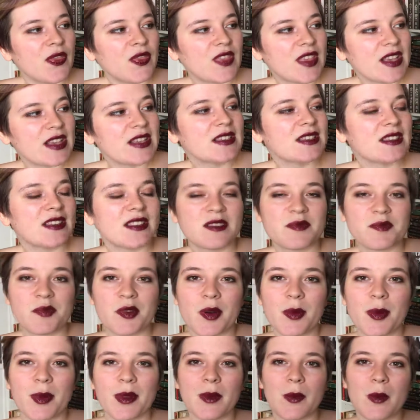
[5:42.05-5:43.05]
This is
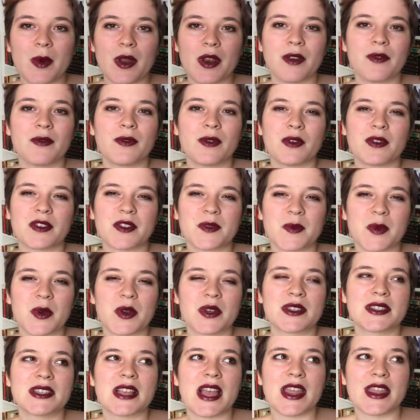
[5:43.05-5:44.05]
probably one of those
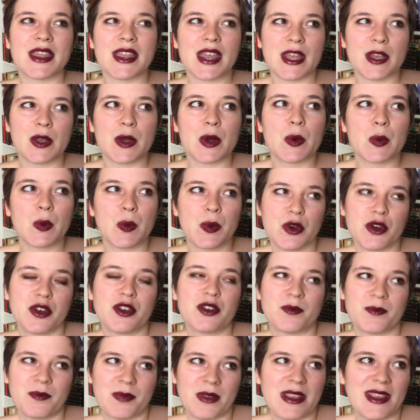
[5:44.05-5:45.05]
books that
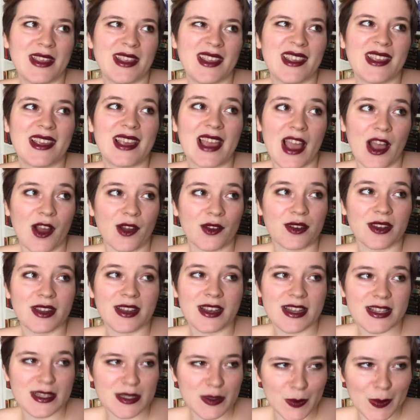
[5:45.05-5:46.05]
would be
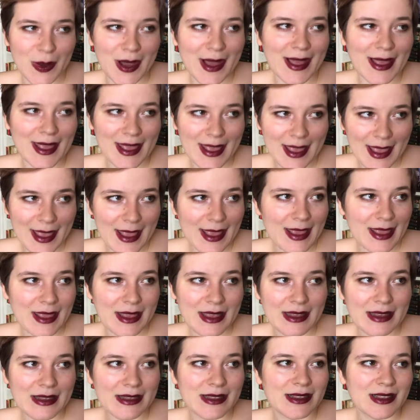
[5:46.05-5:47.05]
counted as
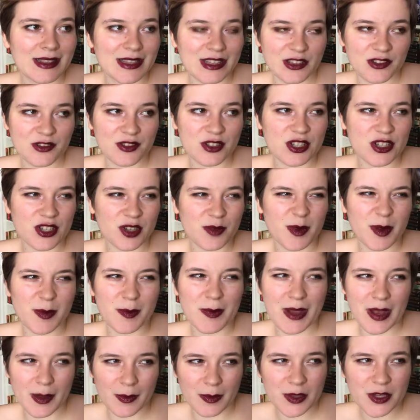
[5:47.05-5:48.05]
YA literature by
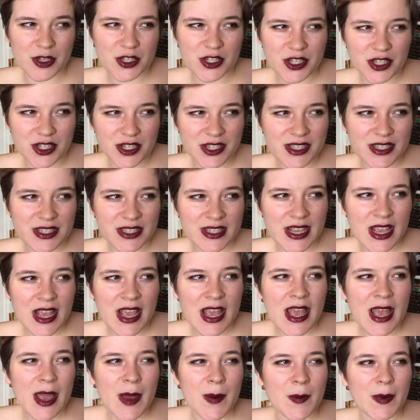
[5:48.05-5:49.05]
publishers,
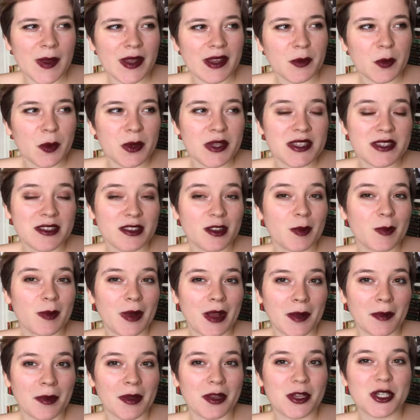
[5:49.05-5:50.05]
but it was still
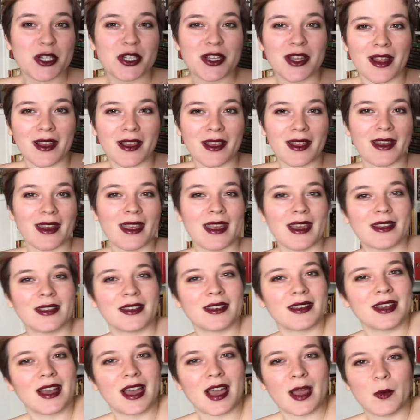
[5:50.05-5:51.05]
published luckily at the
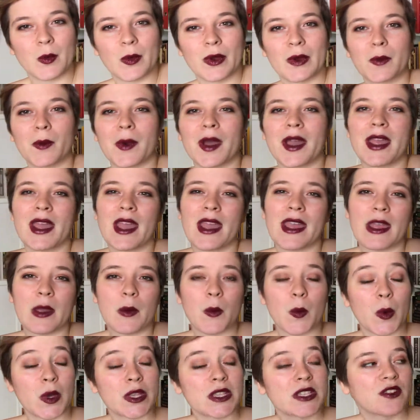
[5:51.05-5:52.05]
time when YA
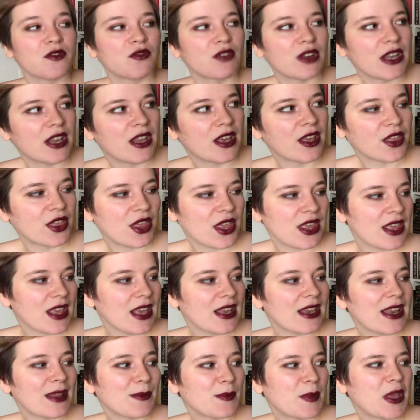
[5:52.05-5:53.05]
wasn't really a thing
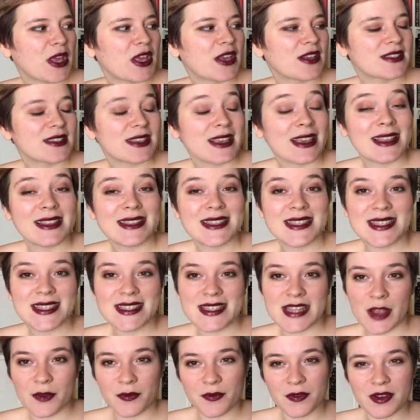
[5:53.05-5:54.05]
yet, because it's
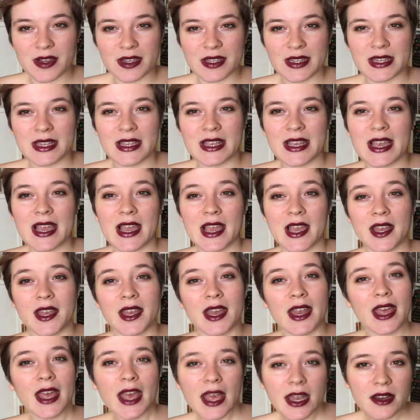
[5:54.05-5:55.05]
definitely an
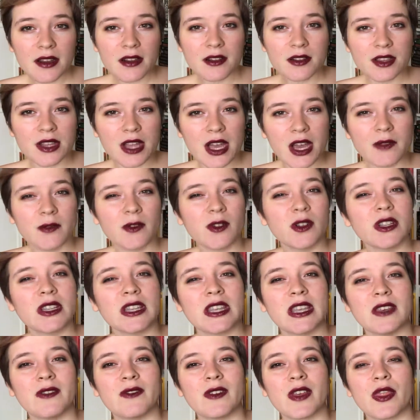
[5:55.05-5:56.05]
adult novel,
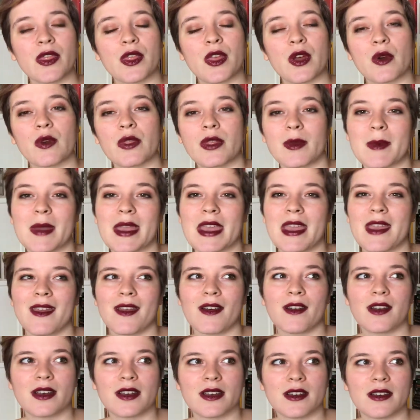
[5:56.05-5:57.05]
even though the main
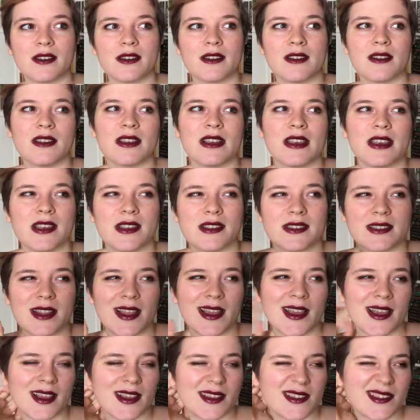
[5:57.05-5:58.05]
character is
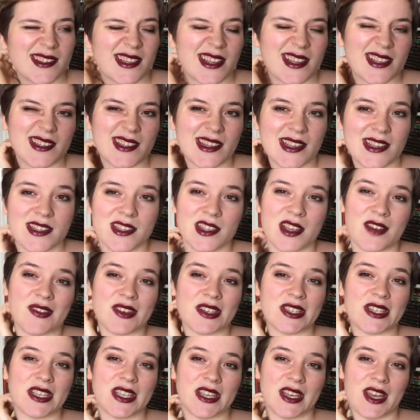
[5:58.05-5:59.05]
like 16,
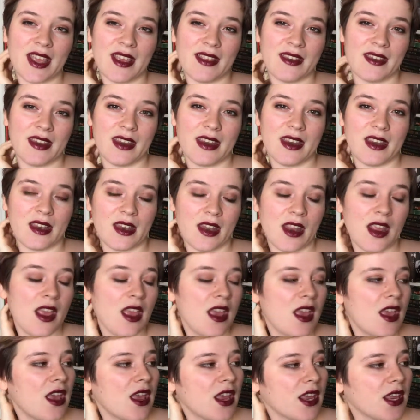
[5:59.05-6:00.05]
17, 18
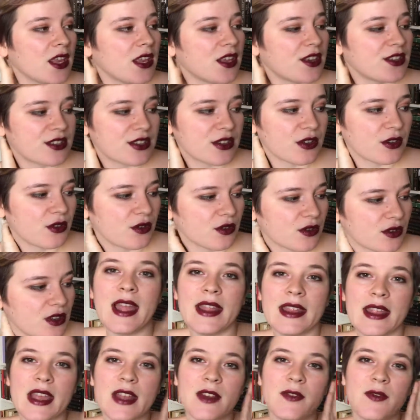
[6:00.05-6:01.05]
years old.
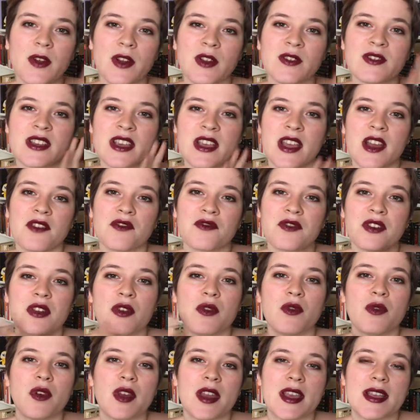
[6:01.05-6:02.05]
And yeah, it follows a country
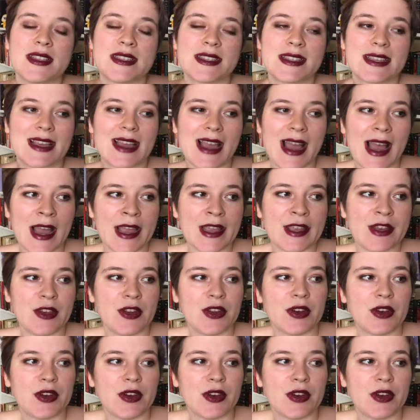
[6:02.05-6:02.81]
who is kind